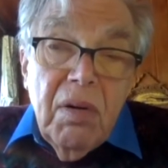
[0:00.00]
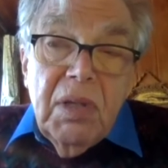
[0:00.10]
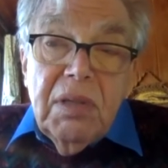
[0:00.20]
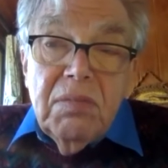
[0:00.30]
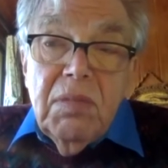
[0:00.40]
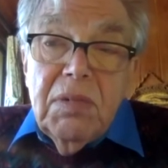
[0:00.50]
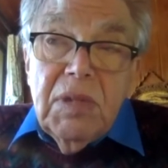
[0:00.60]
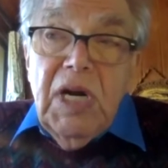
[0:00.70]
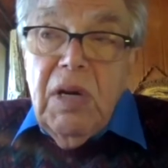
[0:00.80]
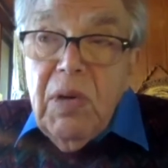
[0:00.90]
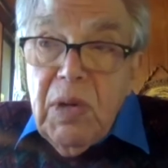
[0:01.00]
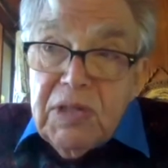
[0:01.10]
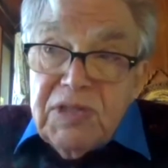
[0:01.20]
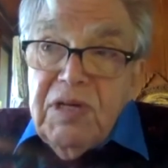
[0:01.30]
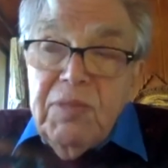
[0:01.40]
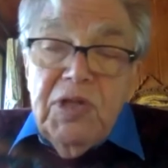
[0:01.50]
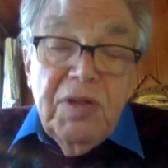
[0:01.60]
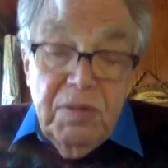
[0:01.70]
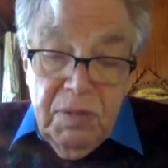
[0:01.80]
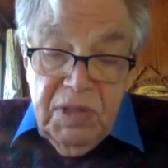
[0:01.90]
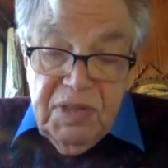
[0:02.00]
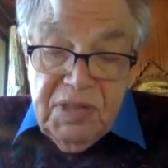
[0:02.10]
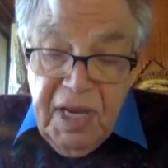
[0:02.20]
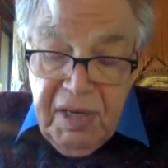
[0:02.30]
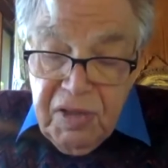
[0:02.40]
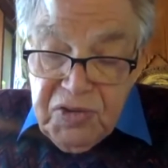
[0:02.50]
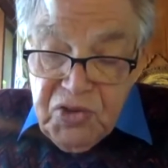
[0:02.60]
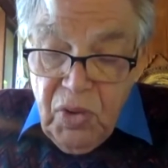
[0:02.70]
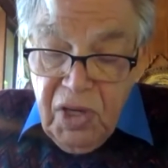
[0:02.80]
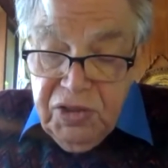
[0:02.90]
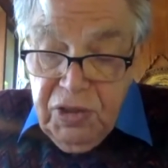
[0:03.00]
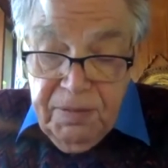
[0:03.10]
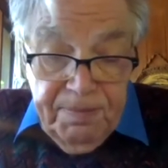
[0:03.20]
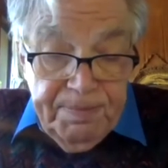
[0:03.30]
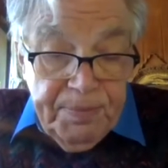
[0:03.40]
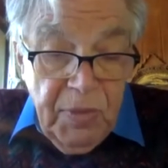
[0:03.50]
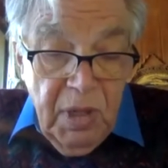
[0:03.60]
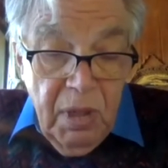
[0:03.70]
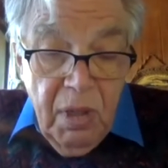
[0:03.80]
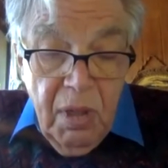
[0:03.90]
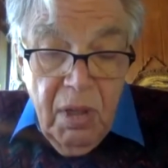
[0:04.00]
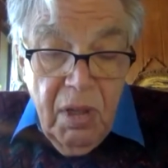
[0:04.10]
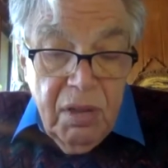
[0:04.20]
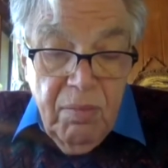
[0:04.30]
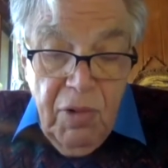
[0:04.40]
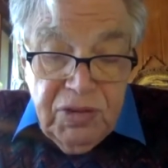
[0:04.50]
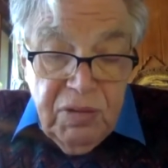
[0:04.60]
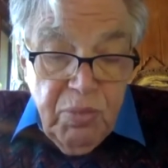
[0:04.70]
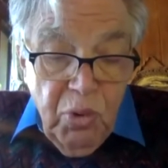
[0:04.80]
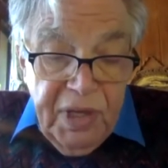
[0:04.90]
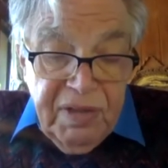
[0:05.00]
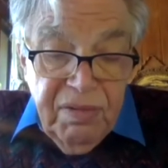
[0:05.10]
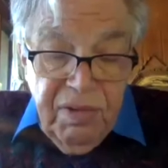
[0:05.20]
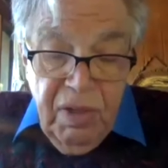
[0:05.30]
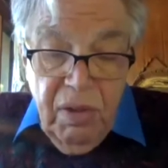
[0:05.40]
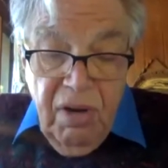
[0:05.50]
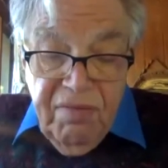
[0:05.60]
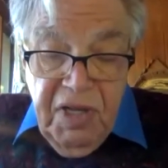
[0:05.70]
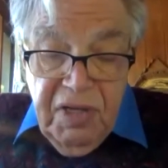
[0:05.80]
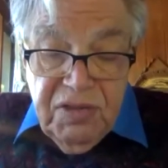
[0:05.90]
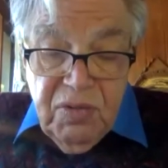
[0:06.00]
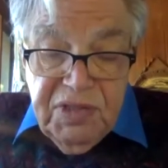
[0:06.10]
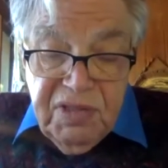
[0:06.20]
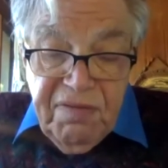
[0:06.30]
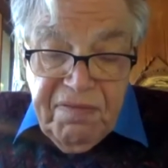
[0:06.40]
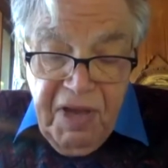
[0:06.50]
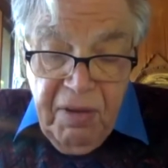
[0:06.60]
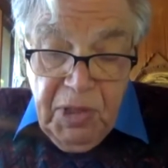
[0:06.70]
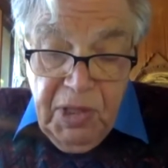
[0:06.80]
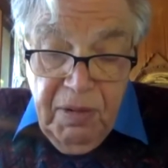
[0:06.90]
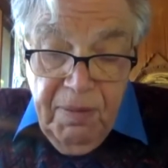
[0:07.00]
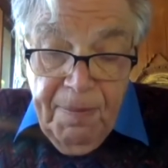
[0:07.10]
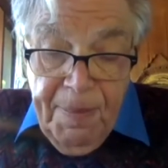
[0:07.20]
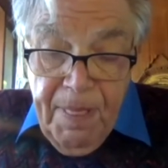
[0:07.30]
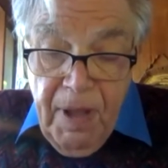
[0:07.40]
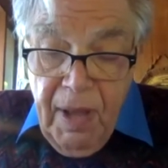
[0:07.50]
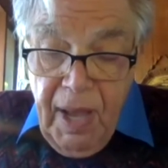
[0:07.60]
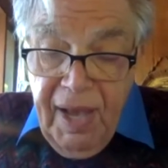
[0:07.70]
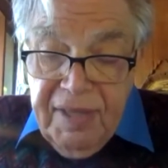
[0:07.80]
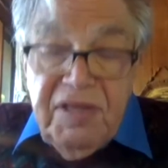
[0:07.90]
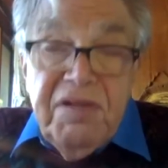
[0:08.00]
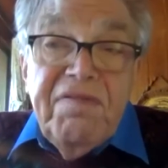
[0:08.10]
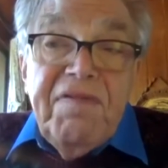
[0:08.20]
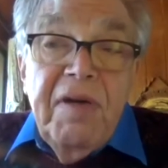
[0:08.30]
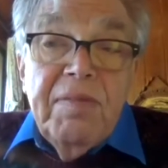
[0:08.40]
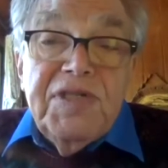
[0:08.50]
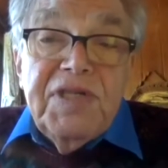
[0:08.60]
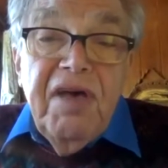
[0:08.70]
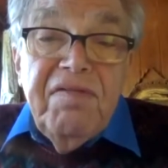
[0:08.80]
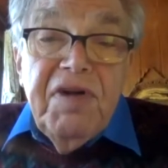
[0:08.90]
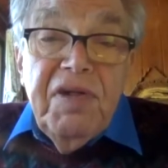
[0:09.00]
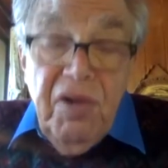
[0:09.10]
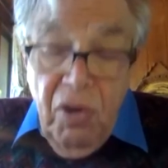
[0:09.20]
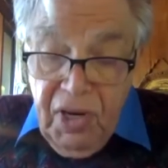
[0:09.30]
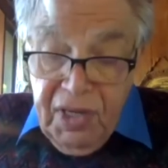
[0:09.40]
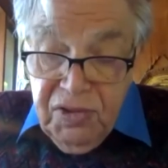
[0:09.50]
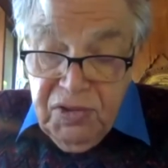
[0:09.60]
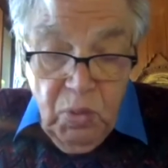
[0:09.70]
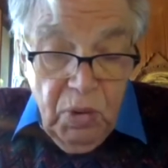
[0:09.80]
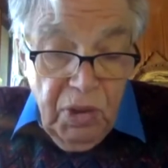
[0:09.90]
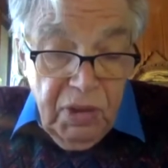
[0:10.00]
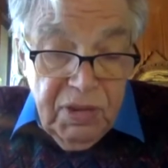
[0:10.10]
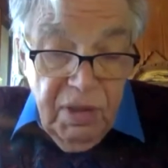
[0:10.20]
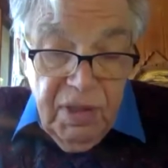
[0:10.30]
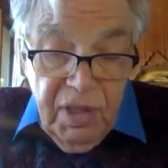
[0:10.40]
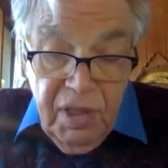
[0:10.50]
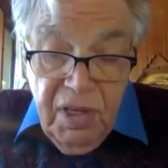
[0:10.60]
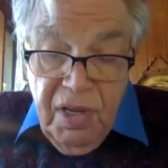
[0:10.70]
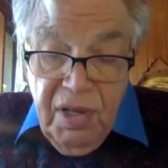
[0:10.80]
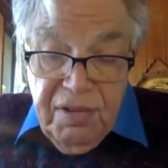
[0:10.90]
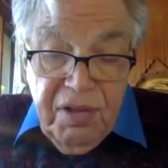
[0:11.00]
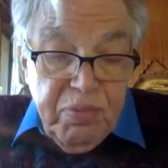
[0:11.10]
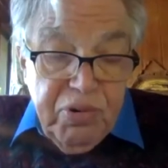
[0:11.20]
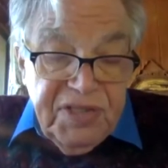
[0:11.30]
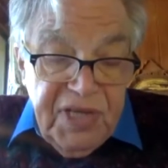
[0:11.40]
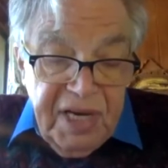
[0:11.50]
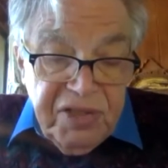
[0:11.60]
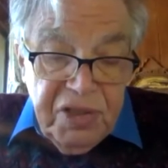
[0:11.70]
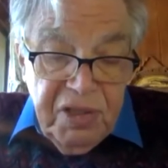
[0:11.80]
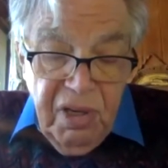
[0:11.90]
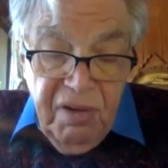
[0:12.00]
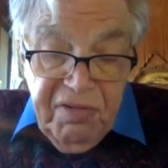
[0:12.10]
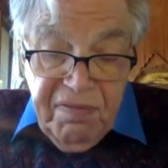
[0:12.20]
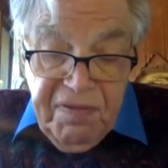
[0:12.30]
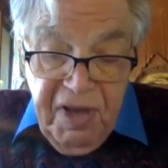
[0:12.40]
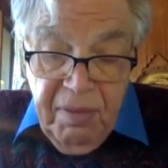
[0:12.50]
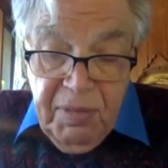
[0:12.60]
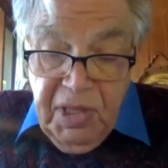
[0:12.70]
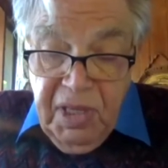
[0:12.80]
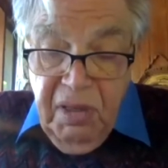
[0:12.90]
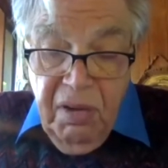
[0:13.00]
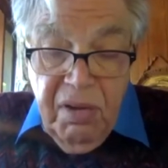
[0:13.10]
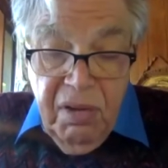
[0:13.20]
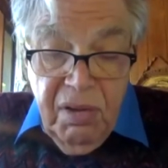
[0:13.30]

or similar psychic structure. The most important of these was the family, as in the famous Haven in the Heartless World, the protection of the family